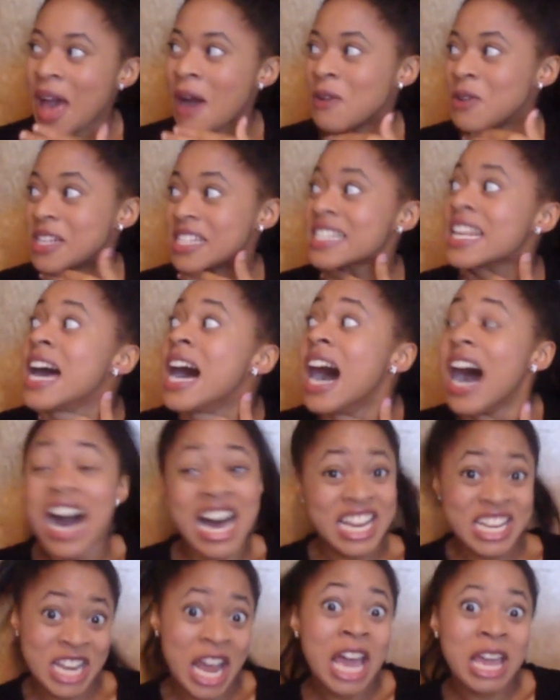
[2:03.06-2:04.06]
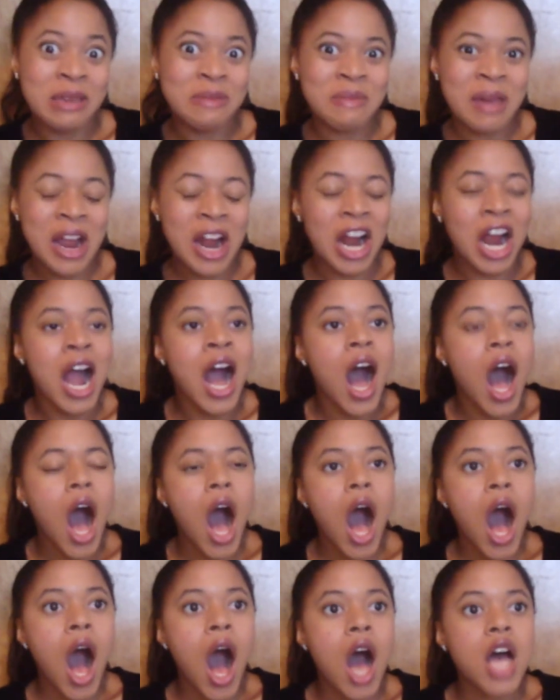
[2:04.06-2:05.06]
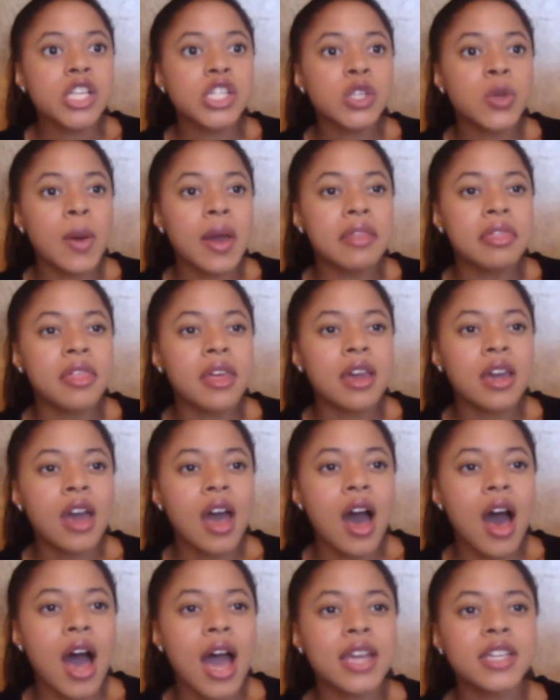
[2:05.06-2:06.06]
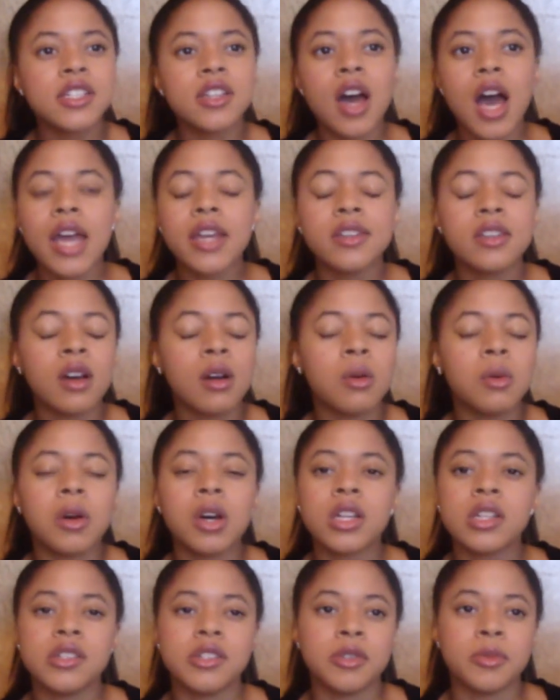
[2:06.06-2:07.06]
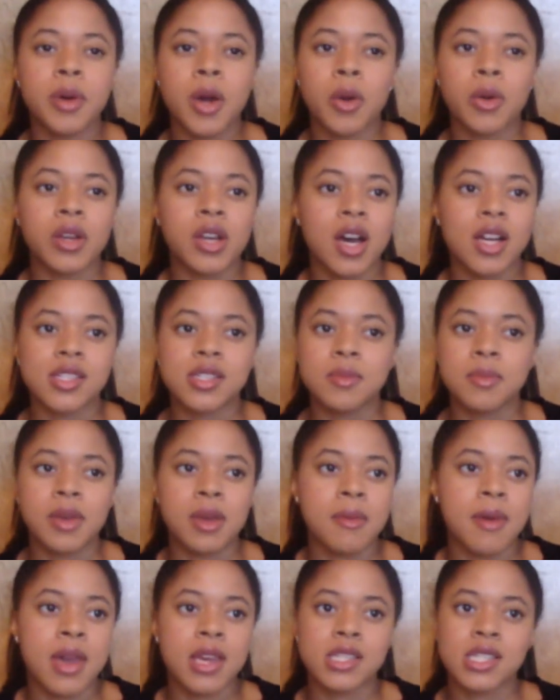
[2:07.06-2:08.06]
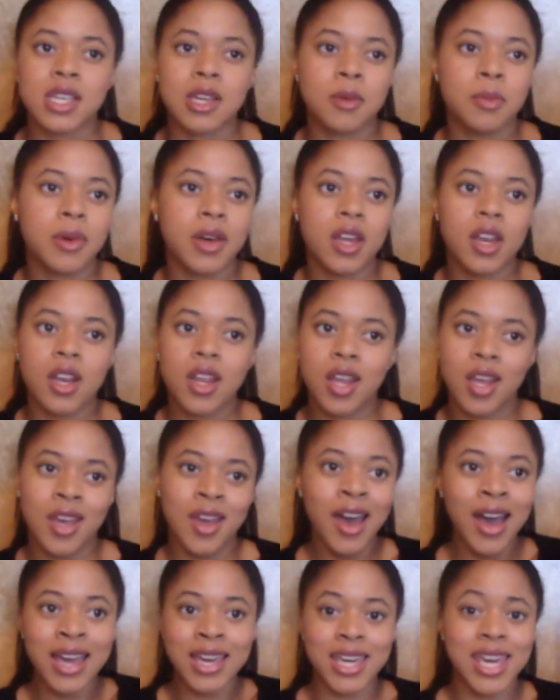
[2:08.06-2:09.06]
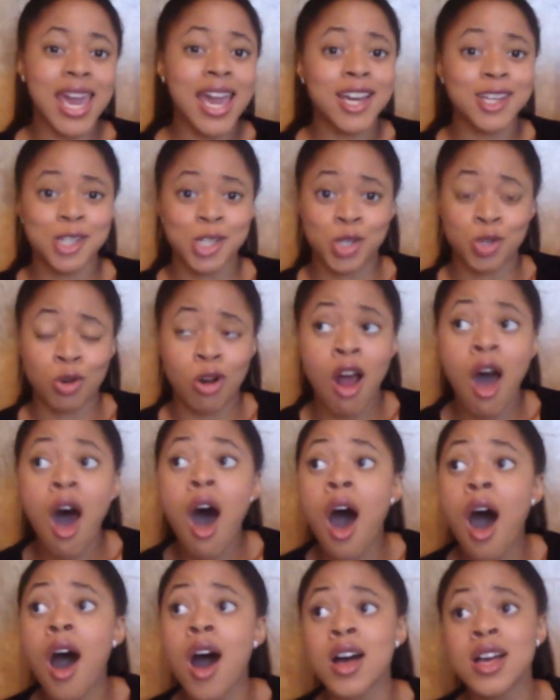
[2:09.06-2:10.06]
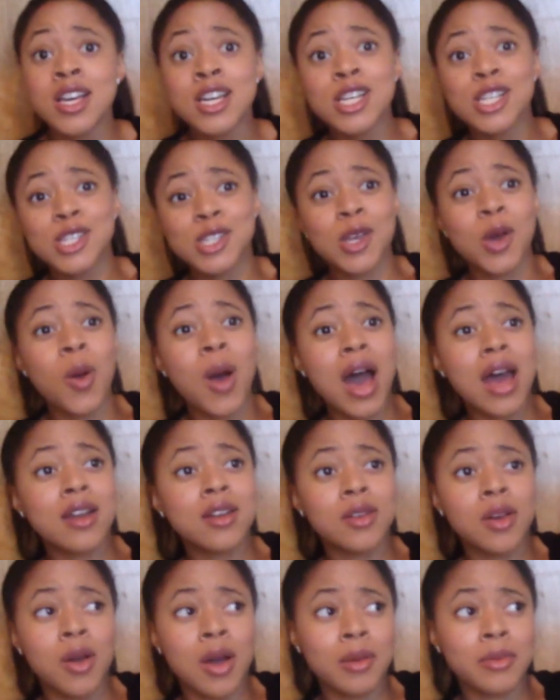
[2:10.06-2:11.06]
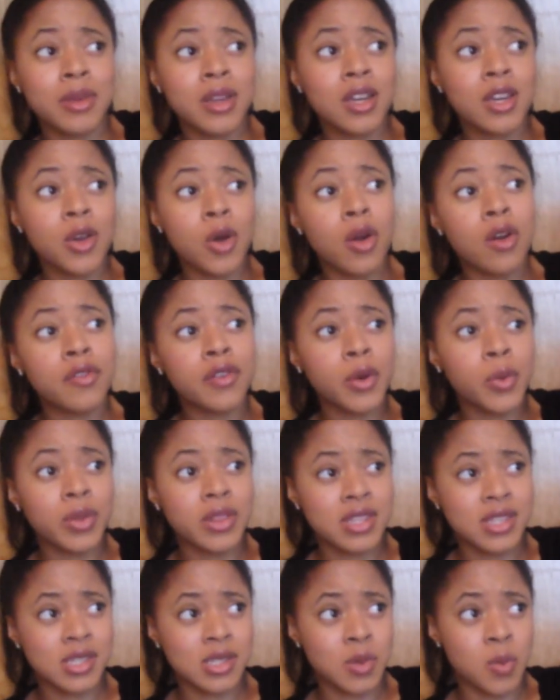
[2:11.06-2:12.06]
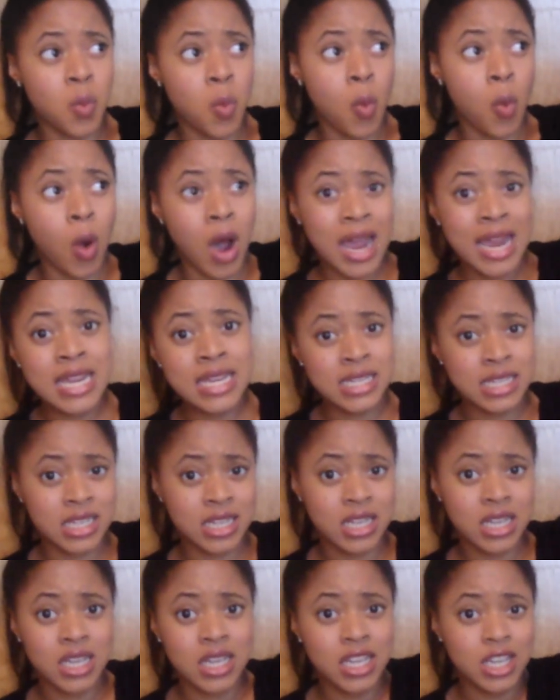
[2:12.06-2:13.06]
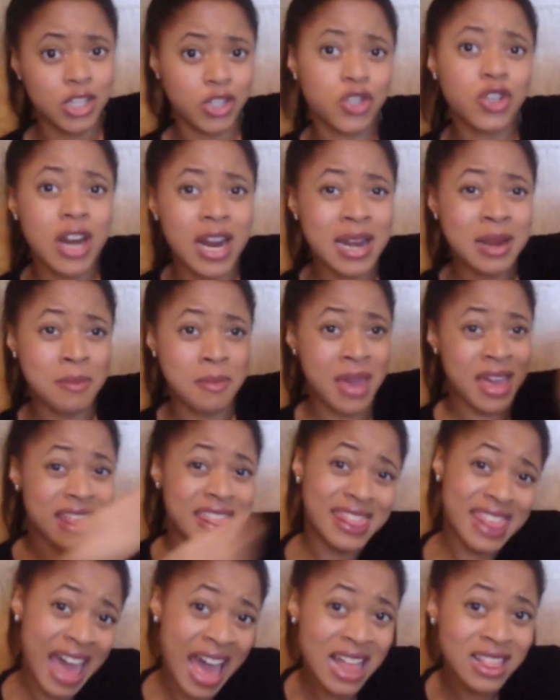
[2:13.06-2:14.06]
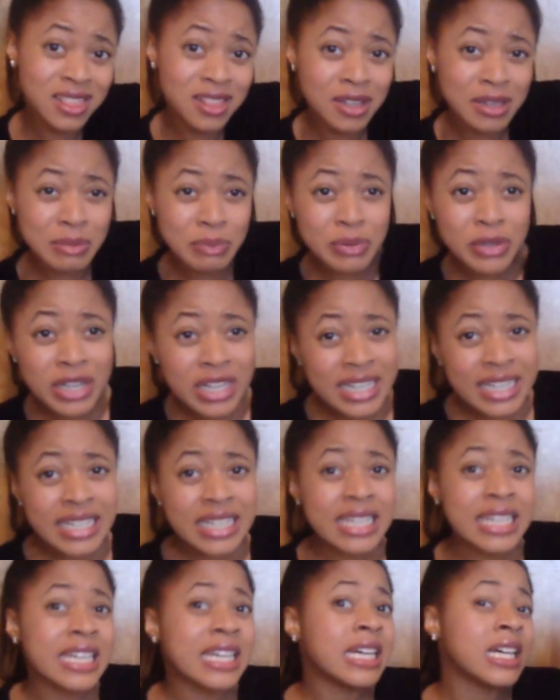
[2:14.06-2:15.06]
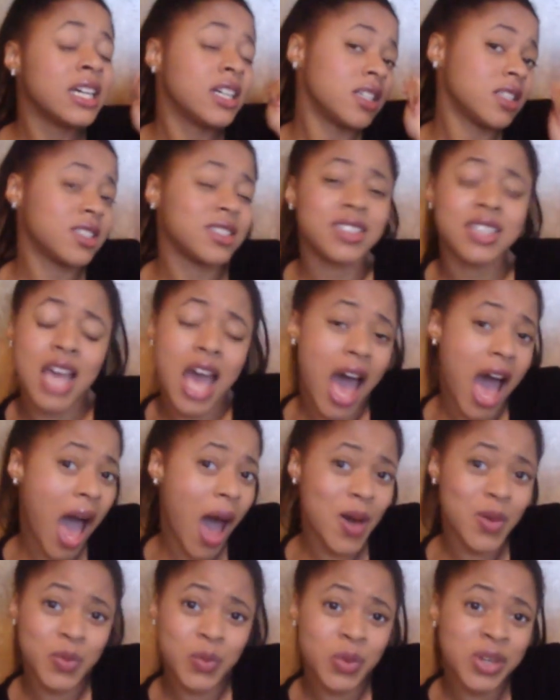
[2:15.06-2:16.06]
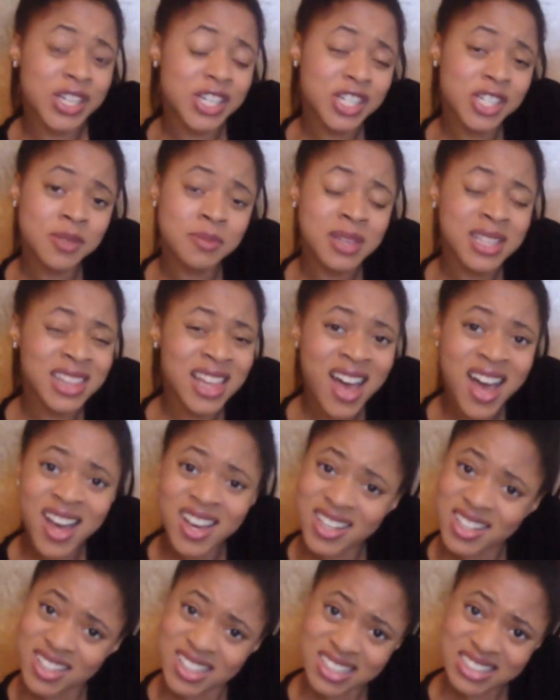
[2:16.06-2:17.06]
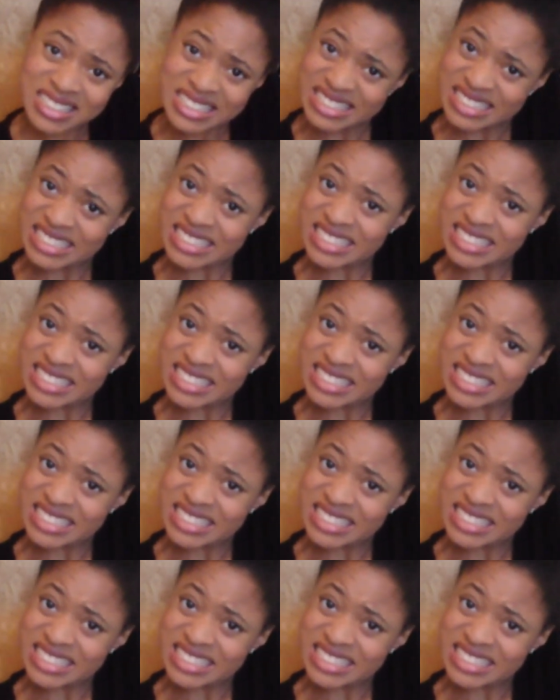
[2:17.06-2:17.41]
so that was a nightmare. So I think I don't want to do polka dots and be basic, but I can't draw. So I don't know. I'm going to go over with some white and try to make that look pretty. Wish me luck.